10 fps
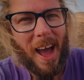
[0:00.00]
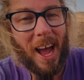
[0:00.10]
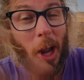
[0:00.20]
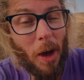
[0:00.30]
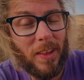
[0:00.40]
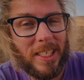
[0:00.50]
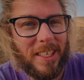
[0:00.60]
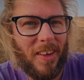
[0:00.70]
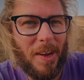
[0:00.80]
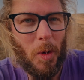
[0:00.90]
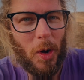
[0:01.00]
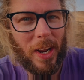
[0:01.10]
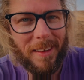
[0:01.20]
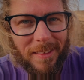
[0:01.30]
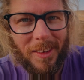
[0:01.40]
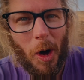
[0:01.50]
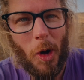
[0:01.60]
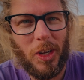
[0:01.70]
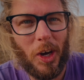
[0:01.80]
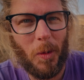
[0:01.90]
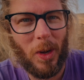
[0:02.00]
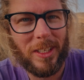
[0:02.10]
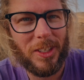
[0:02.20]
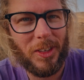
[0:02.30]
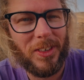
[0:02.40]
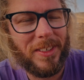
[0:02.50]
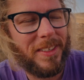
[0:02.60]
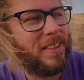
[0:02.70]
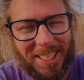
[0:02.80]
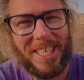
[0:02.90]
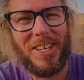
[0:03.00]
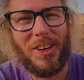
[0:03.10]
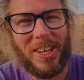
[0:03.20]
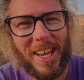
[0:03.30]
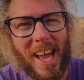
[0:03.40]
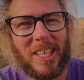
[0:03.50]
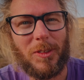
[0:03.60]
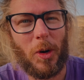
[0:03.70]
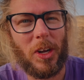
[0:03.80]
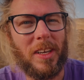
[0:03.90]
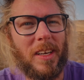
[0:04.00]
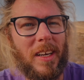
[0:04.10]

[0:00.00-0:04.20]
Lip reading: I love this event more than all the other ones though. See you in the next one.